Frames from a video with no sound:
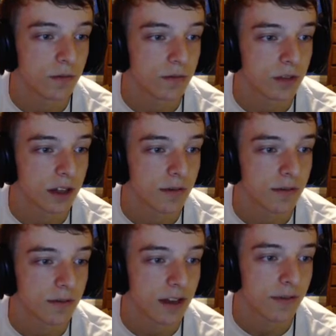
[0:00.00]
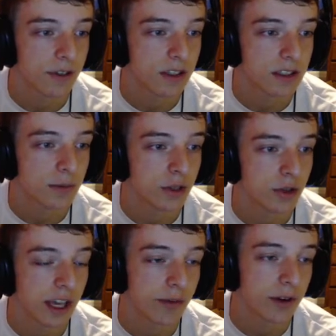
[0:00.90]
Not physically, but you
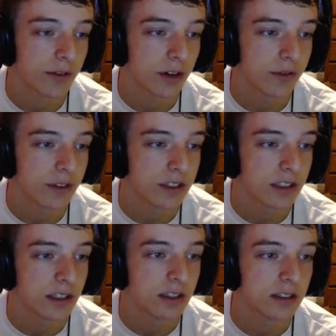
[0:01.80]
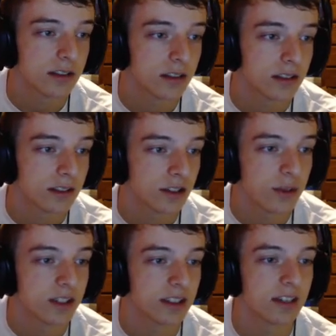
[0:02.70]
can really run him physically because the HP
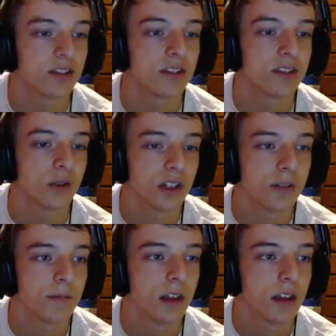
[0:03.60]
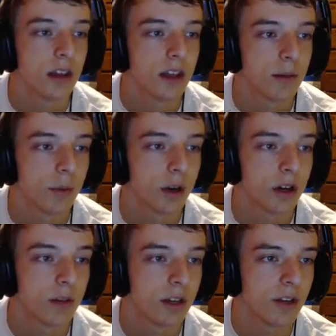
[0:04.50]
stat is just so good. But
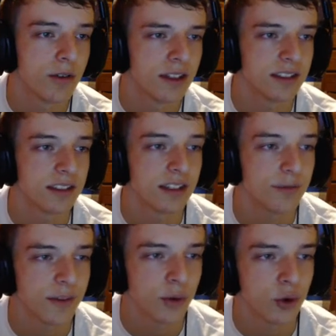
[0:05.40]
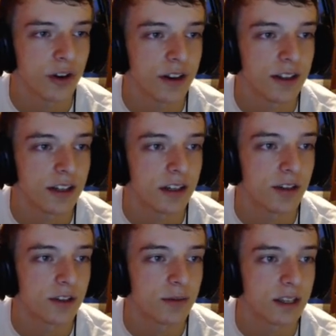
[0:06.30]
anyways, that's Vaporeon right there. That
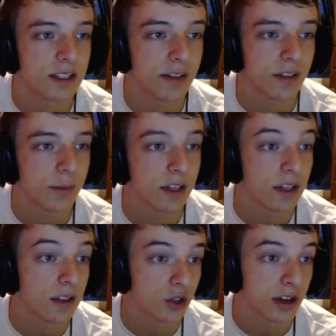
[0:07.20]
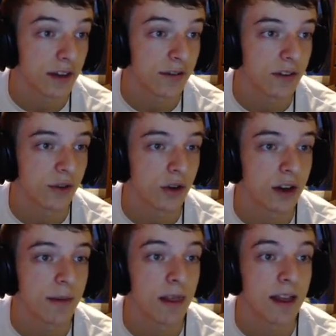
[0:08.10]
was my 7th pick in the draft, filling out
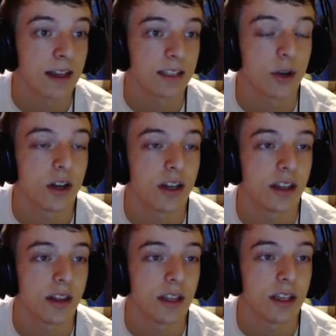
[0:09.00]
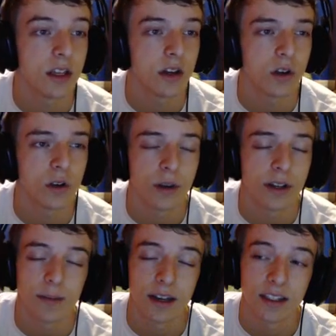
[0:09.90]
my last spot in the,
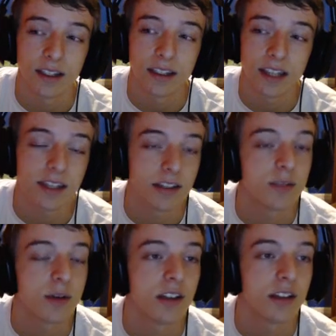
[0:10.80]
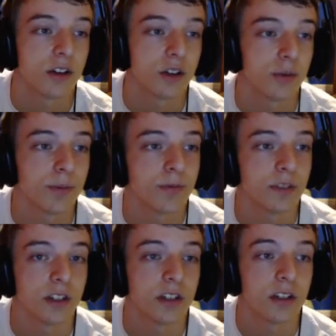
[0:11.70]
my 2nd spot in the RU tier.